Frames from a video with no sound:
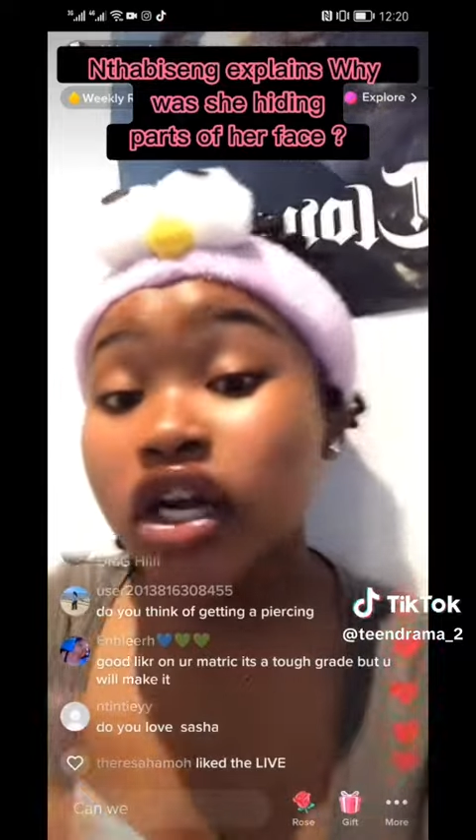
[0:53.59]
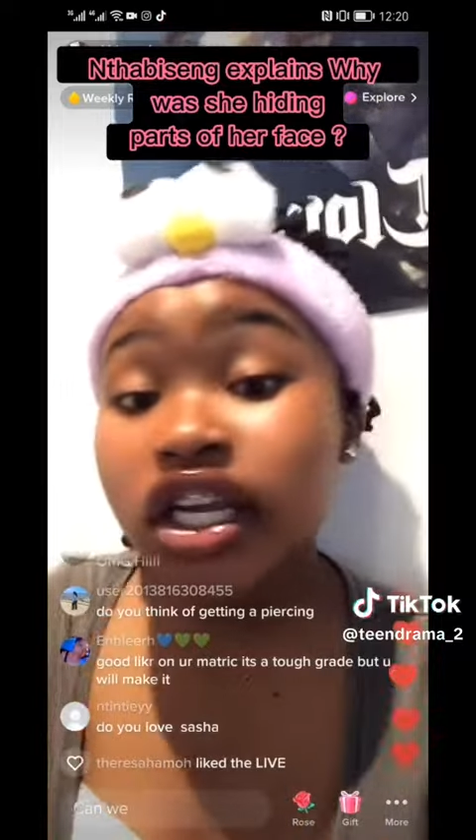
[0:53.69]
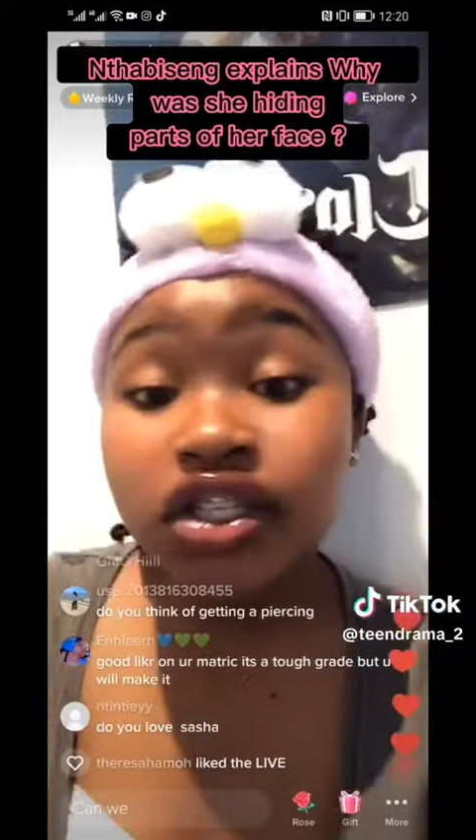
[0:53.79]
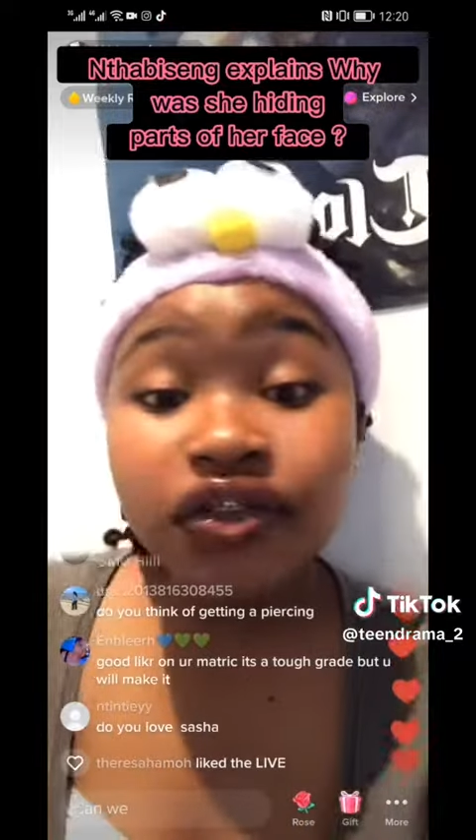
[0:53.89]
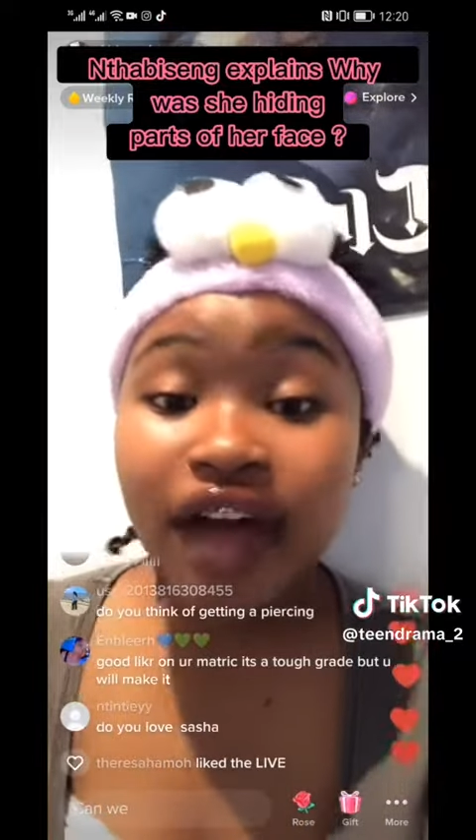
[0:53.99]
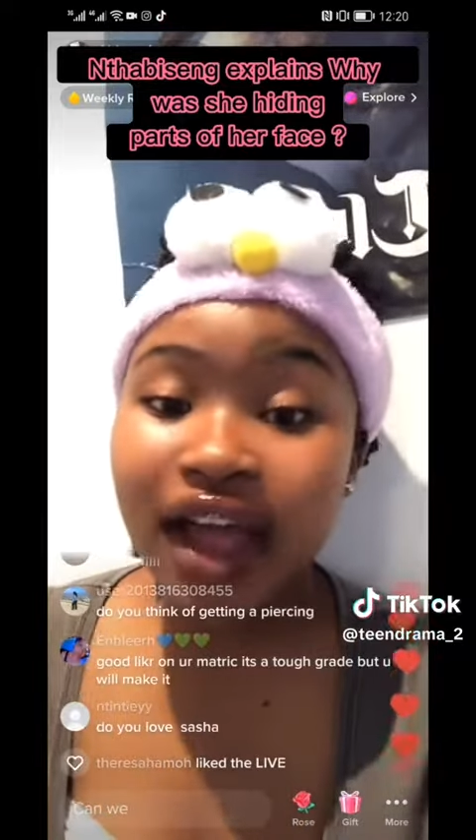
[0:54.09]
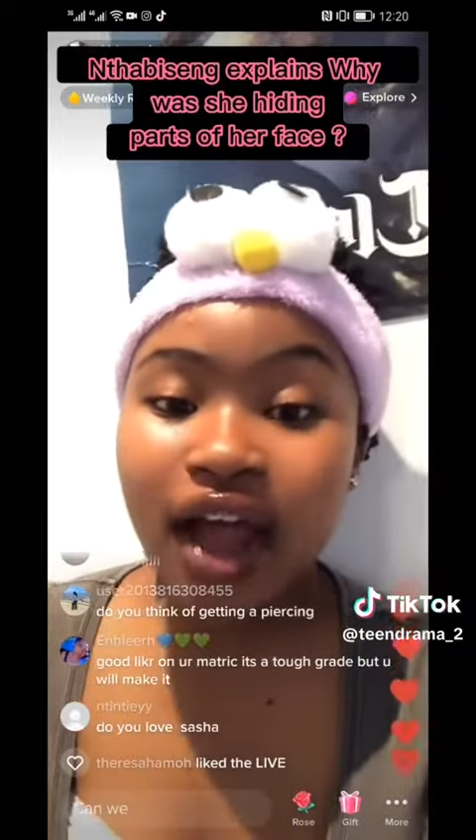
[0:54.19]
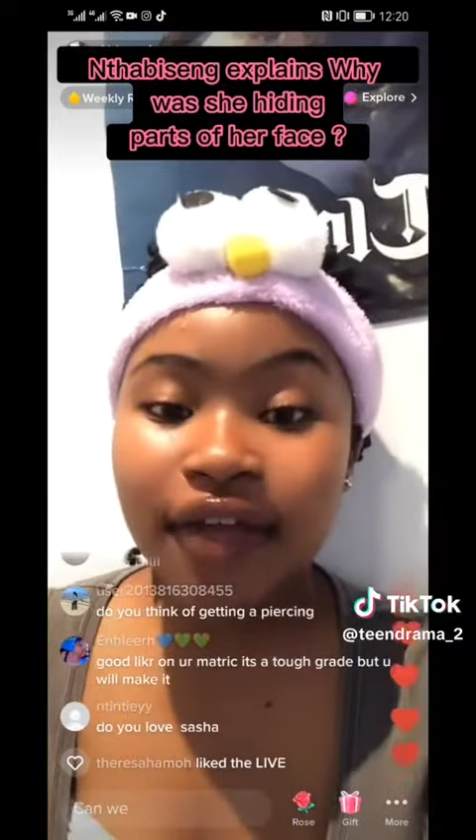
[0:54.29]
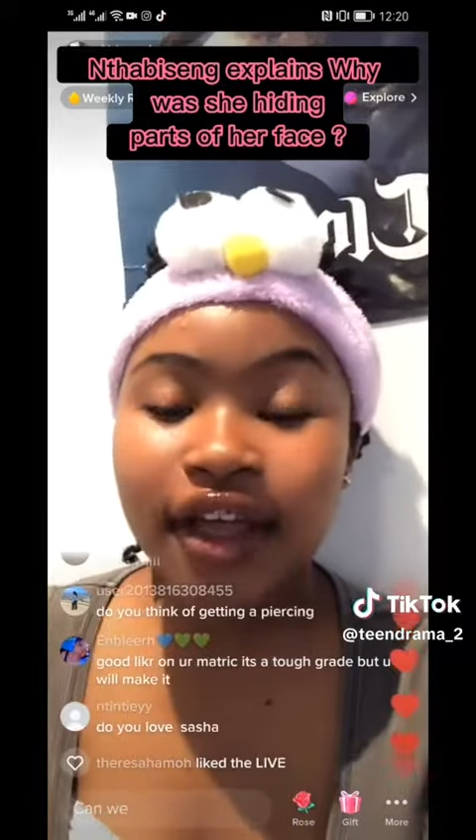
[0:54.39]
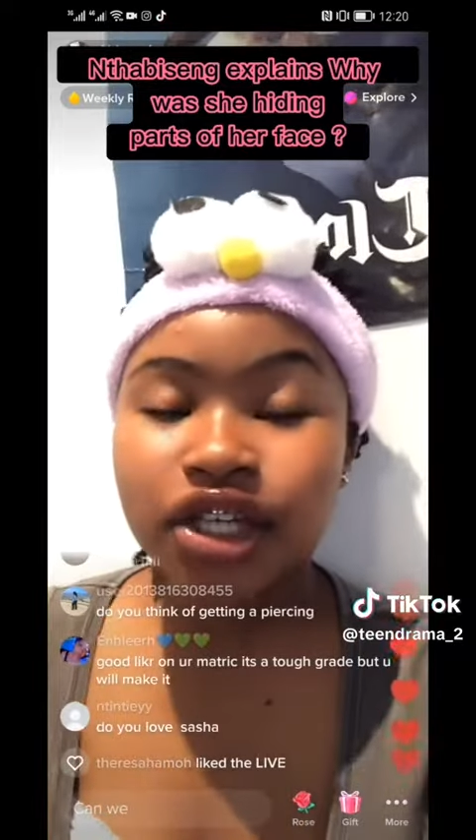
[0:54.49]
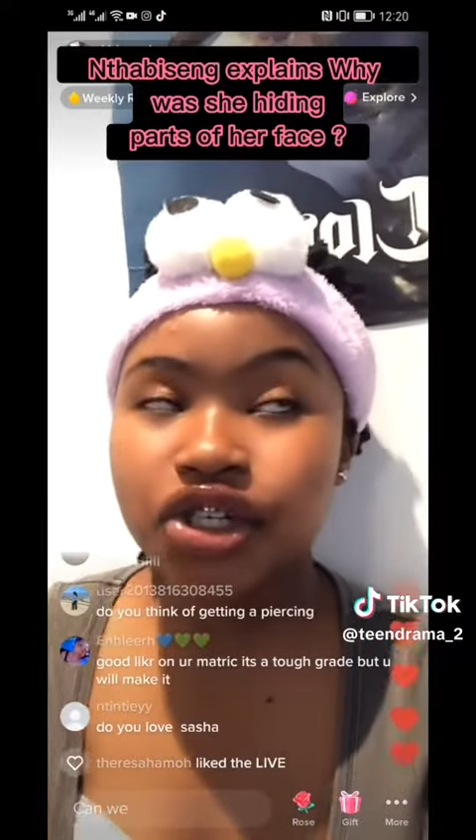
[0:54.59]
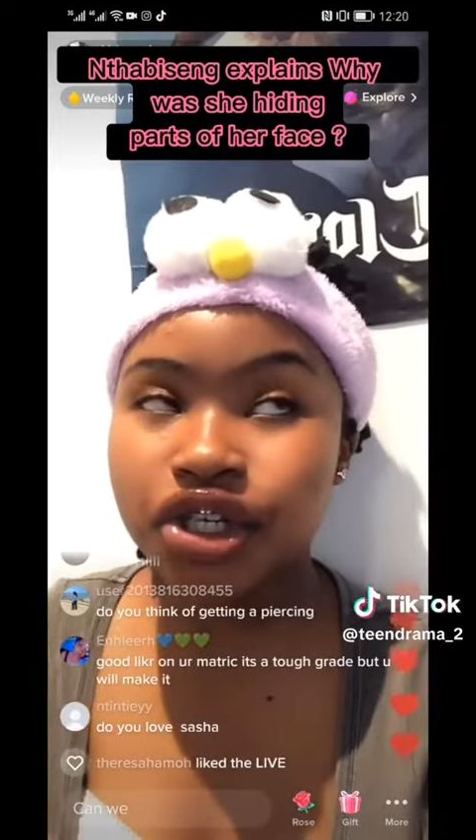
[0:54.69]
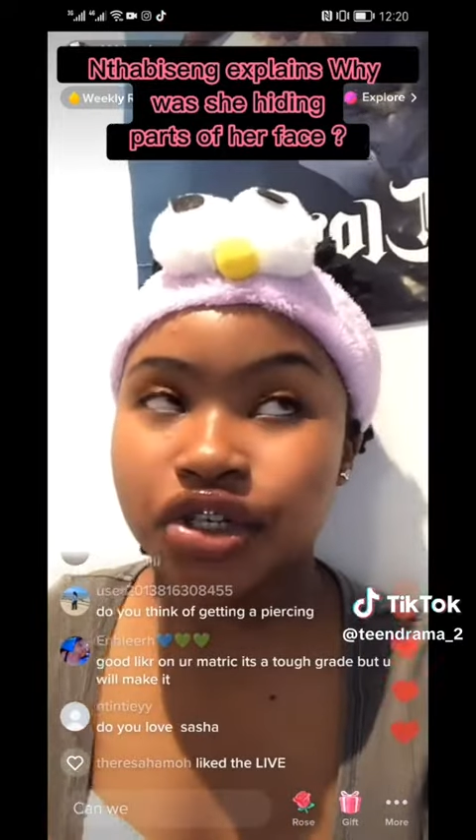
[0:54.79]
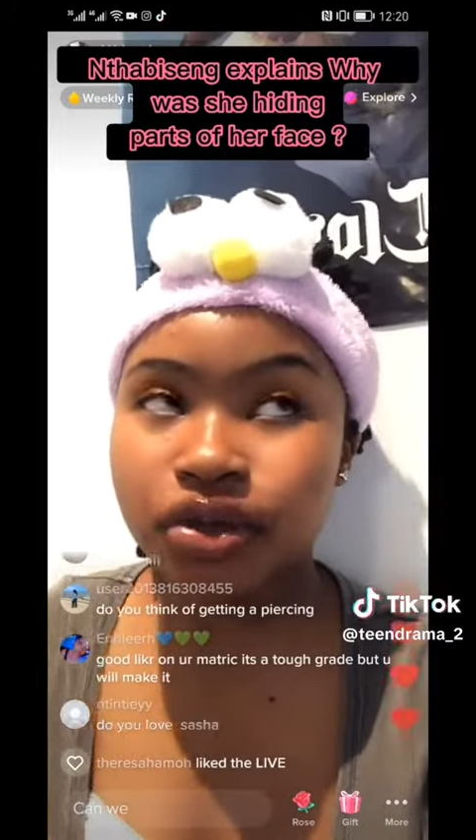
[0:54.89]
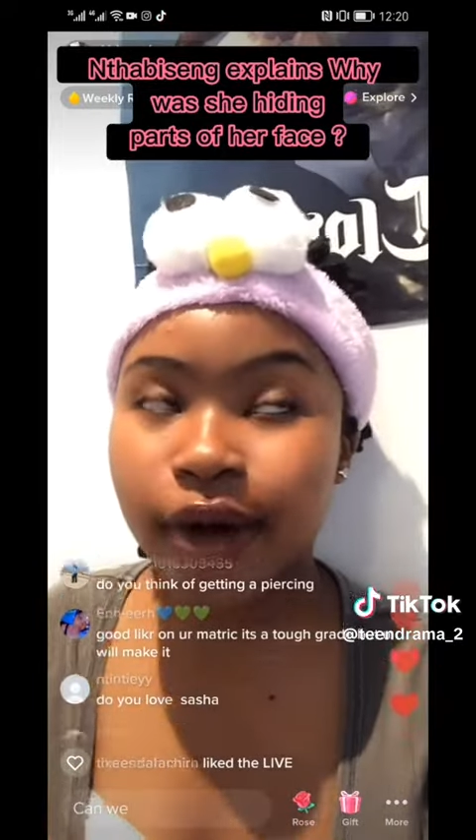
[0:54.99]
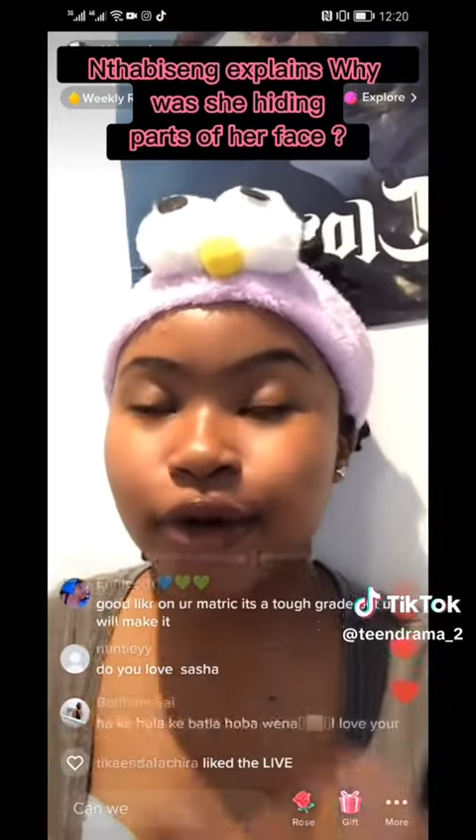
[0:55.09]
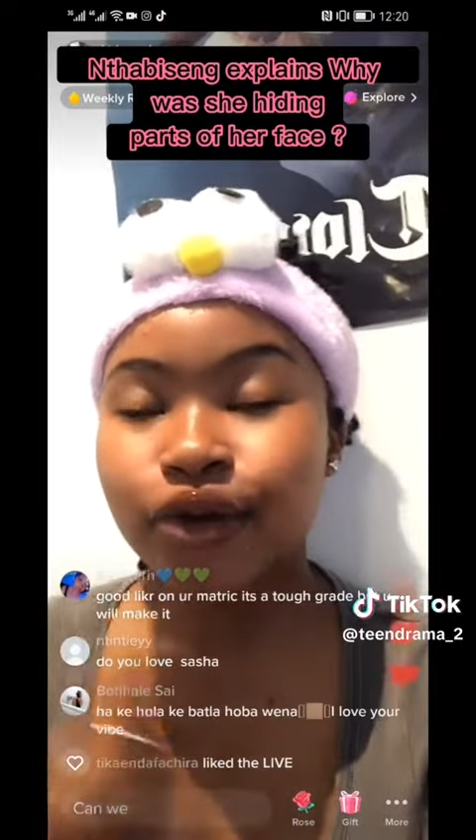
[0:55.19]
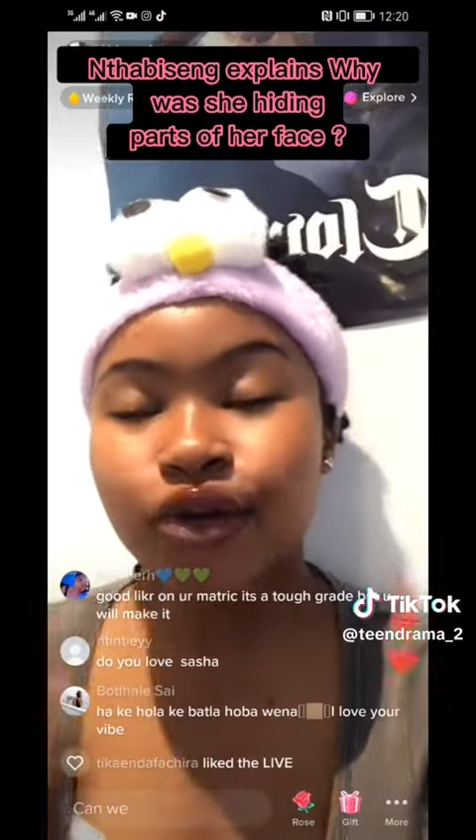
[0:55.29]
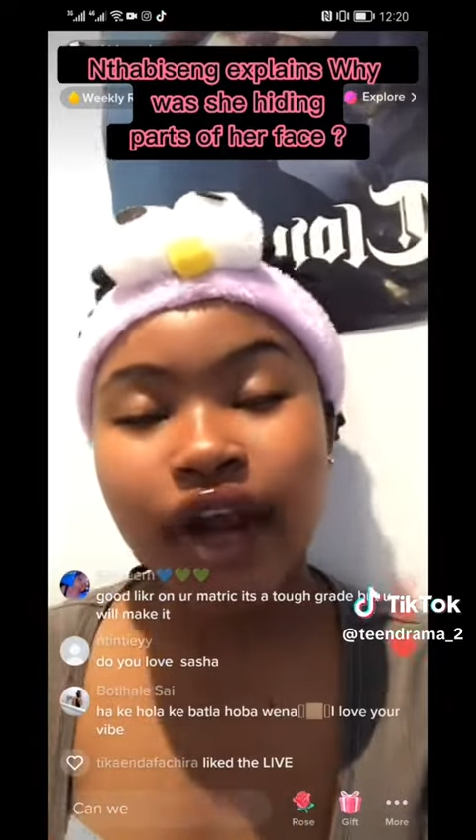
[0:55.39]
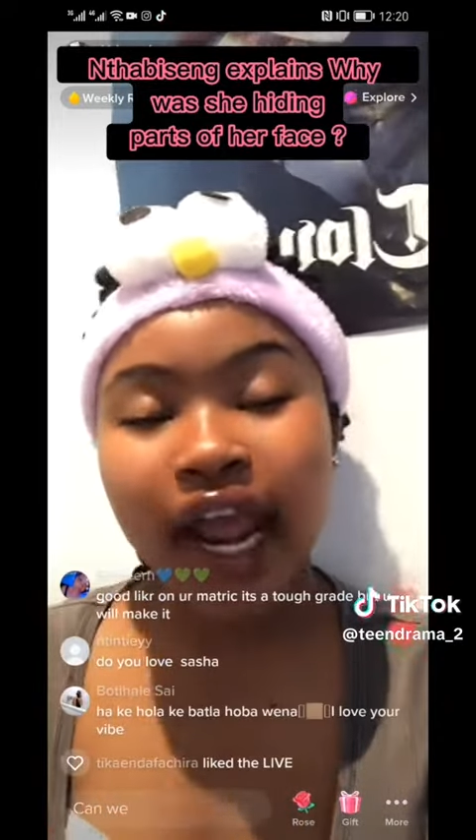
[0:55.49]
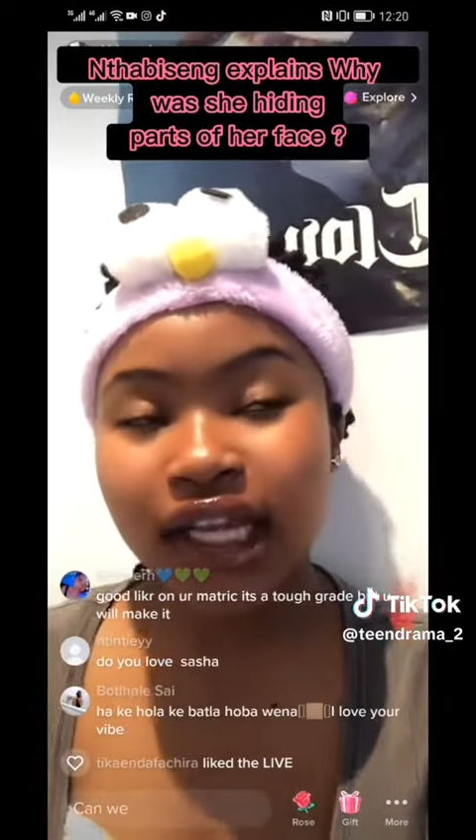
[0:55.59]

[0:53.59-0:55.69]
only to find out that she's the one who